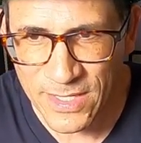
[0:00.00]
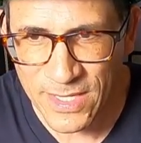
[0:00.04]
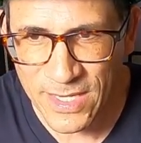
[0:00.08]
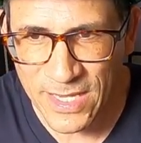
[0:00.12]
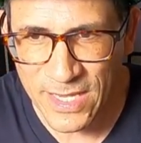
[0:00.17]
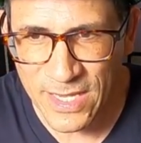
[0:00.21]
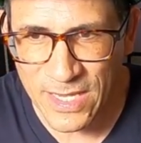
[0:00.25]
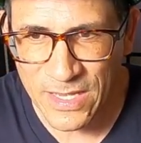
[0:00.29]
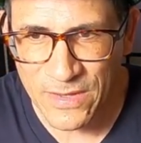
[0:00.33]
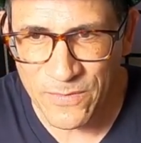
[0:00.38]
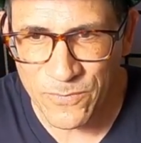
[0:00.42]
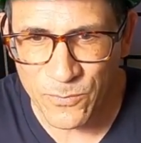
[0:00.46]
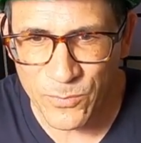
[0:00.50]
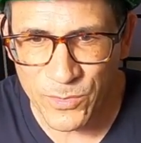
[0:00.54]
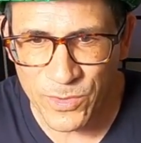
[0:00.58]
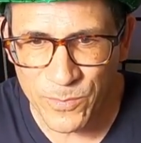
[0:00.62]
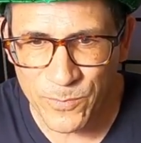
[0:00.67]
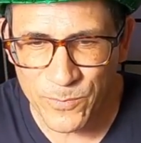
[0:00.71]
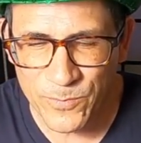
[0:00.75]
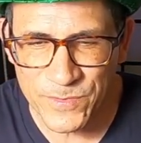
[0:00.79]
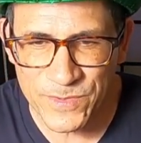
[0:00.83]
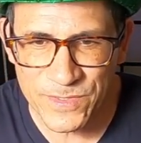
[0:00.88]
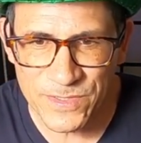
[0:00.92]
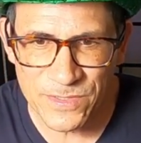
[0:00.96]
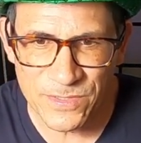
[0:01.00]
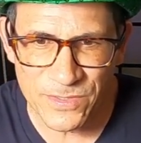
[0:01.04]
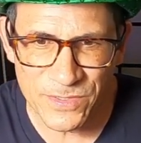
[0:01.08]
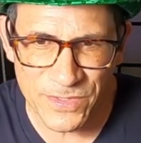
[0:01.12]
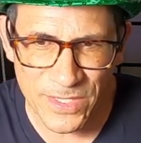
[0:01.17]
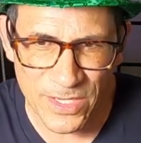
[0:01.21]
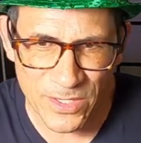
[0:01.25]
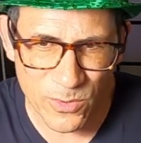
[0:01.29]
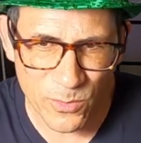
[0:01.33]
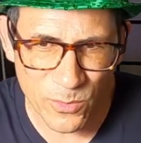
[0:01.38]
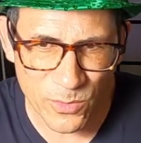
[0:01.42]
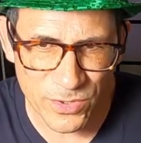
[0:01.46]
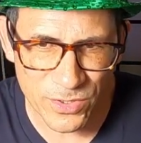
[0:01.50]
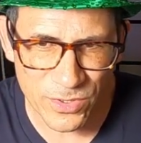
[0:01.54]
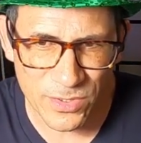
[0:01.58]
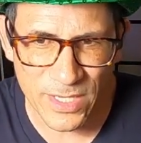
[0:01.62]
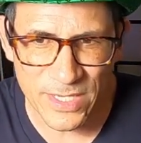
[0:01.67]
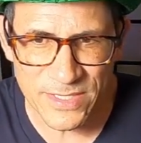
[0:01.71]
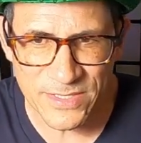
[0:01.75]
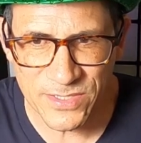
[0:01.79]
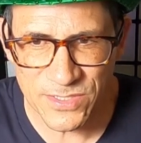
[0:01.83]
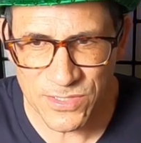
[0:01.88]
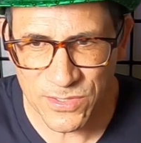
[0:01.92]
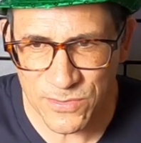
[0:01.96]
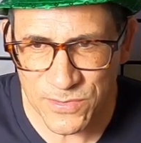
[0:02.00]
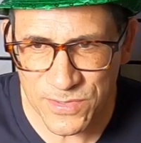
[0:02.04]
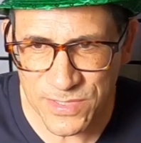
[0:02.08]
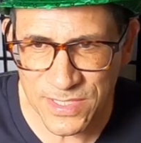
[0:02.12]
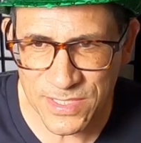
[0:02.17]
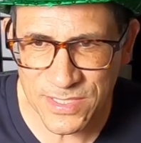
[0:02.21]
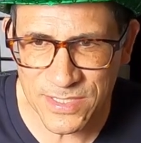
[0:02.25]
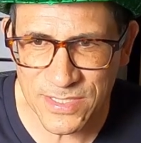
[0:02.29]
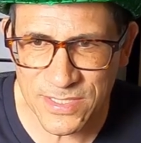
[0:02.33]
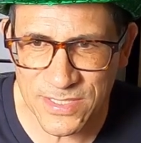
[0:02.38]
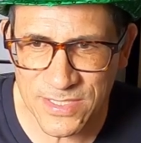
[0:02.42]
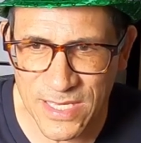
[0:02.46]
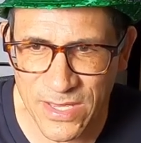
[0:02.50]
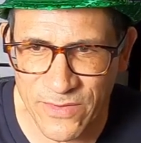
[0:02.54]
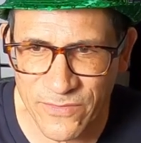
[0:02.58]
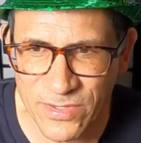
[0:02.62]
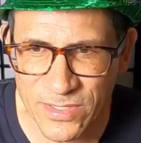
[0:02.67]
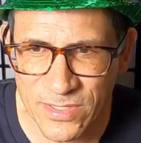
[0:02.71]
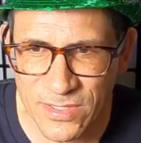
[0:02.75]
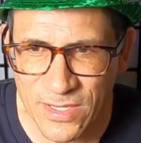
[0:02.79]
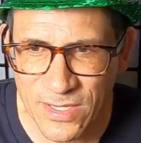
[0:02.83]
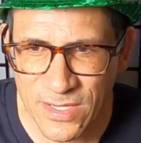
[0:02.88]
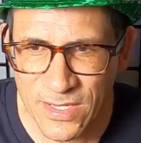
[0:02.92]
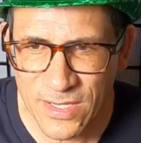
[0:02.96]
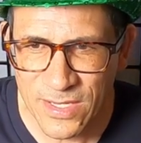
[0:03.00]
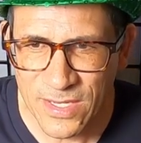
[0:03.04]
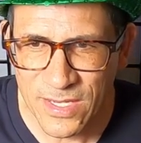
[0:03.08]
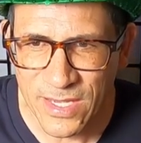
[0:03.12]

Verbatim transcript: and we're that corner lot's 267